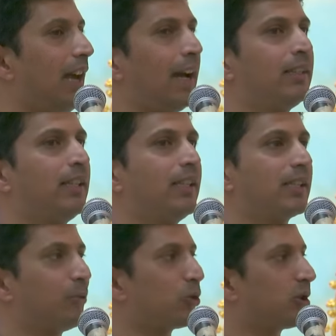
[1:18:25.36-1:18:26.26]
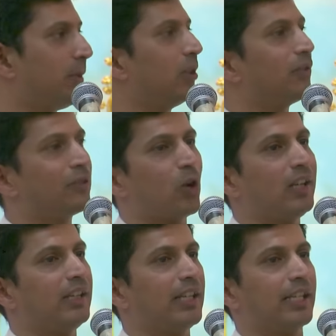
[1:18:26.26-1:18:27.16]
And he is supposed to be of
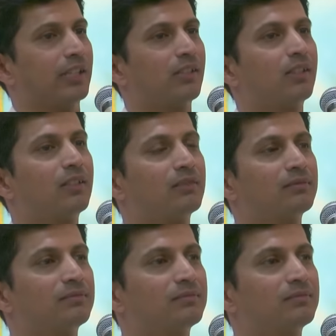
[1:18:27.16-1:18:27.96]
royal lineage.